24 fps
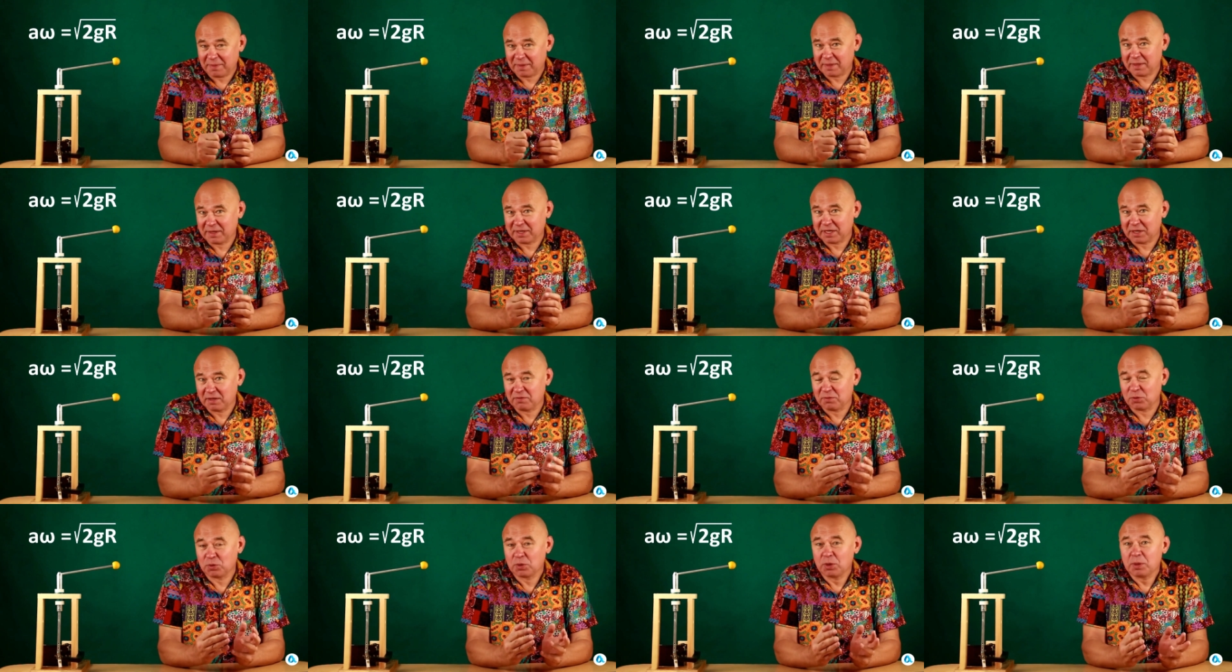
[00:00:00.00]

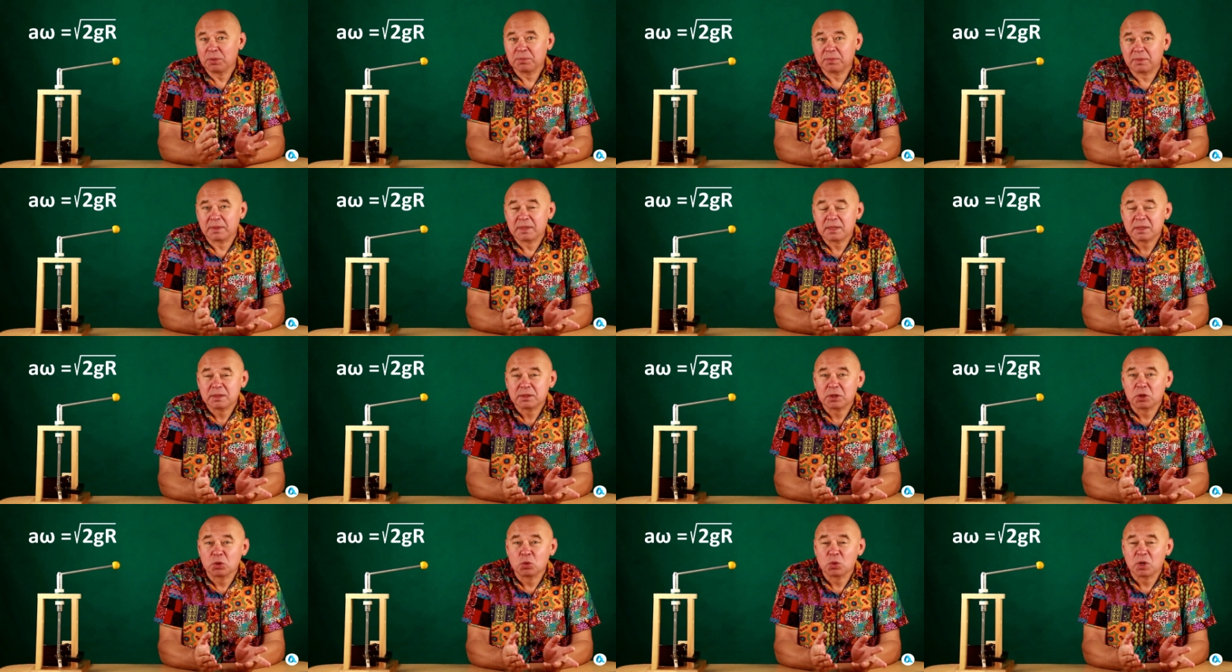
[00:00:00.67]
Therefore,
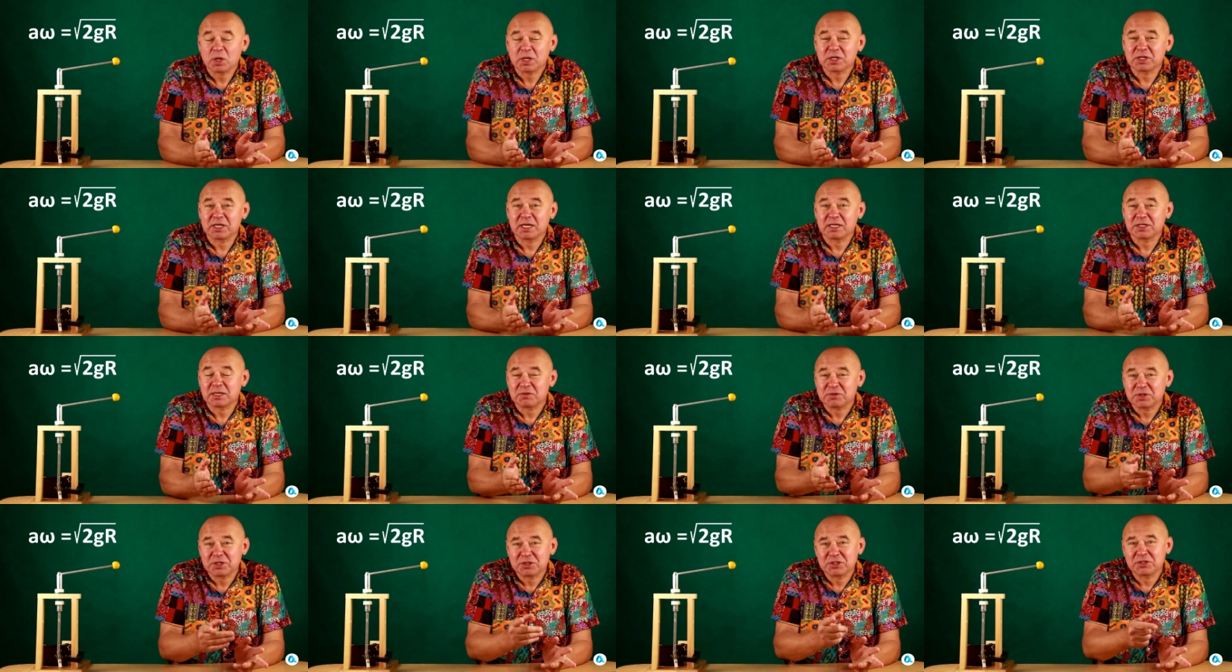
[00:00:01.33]
the
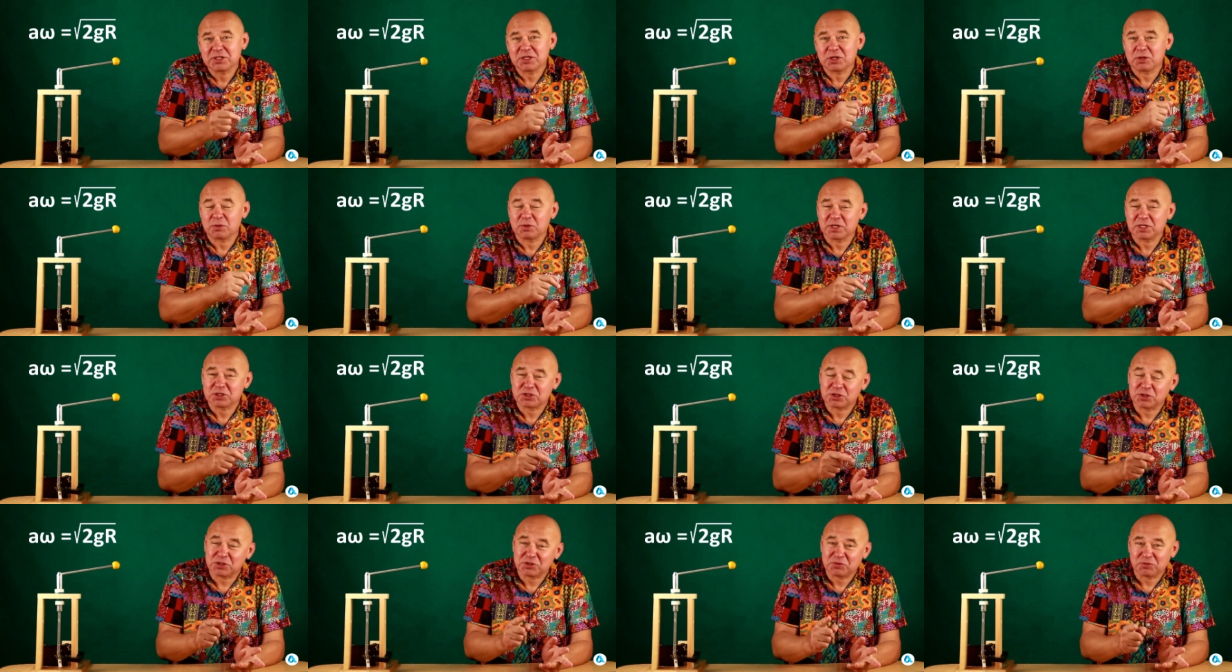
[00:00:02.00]
qualitative
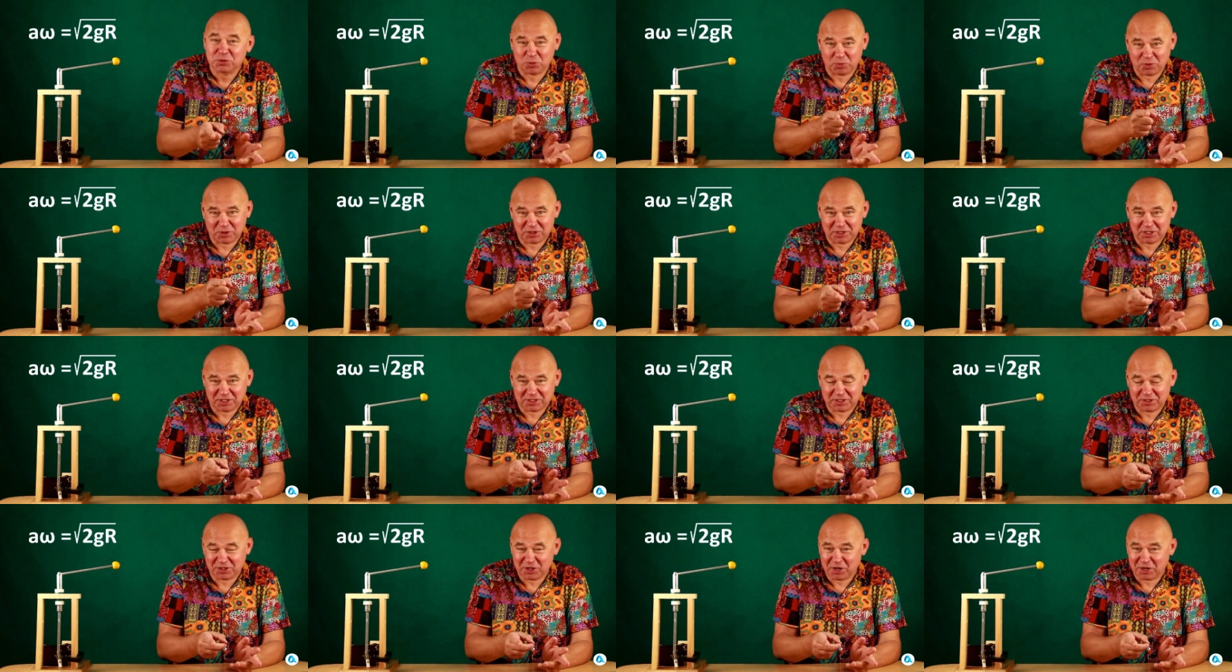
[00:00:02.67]
considerations from which he
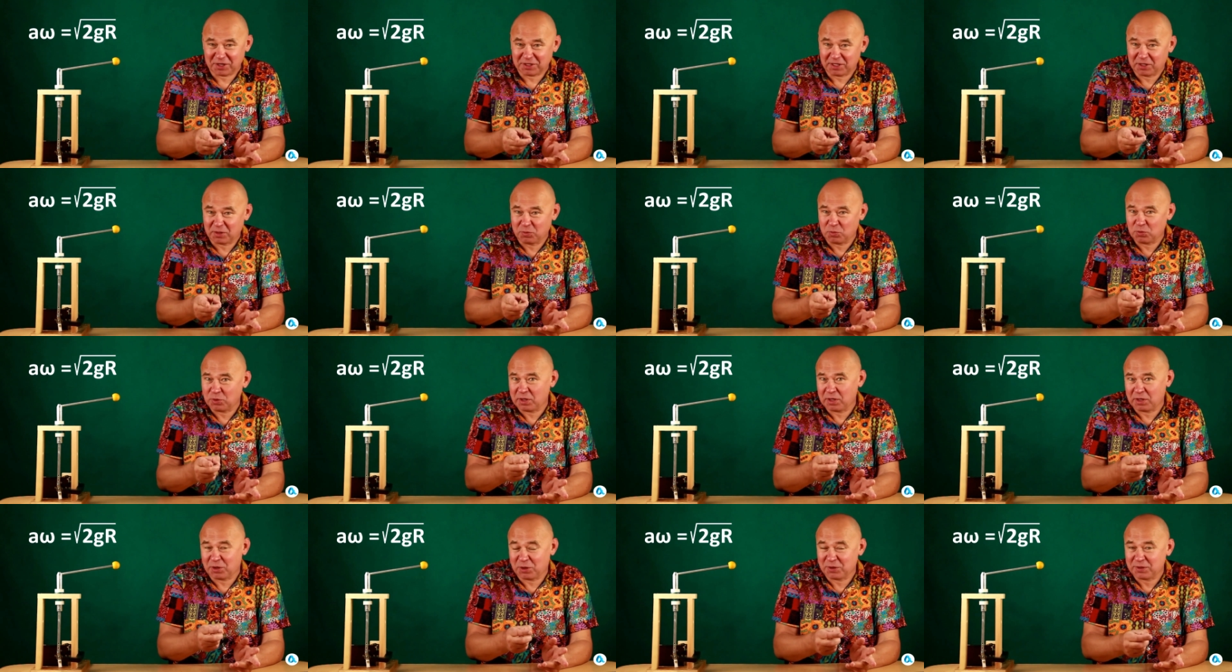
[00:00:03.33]
started
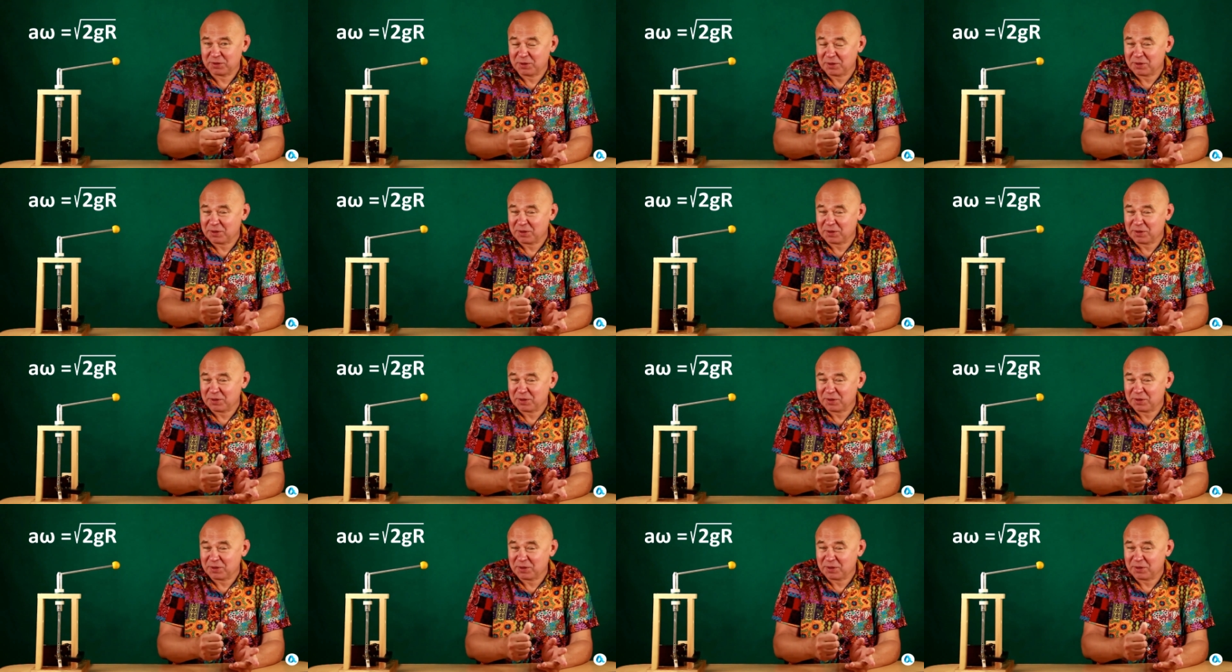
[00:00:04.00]
were